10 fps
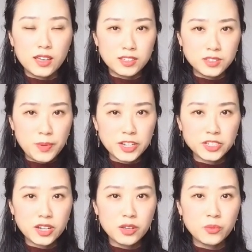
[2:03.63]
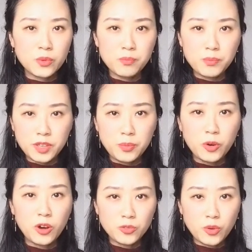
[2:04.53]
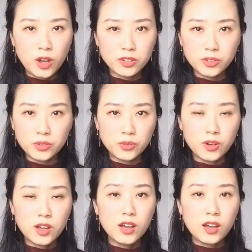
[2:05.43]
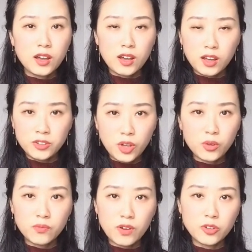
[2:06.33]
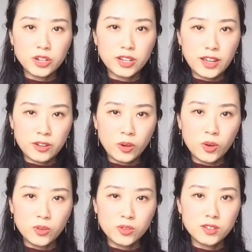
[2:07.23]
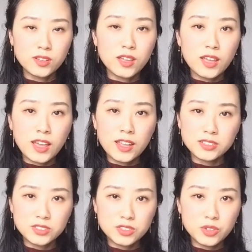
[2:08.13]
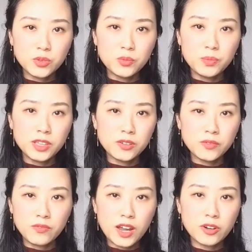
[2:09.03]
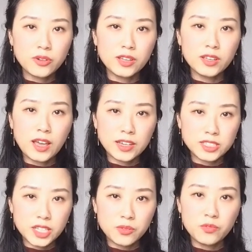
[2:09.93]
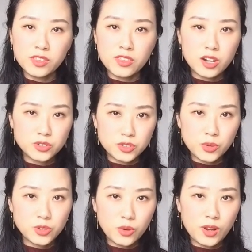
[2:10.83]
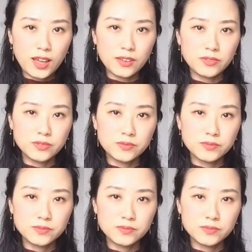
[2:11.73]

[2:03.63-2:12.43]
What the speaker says: especially when people around you are not worried at all and still being very active with their social life.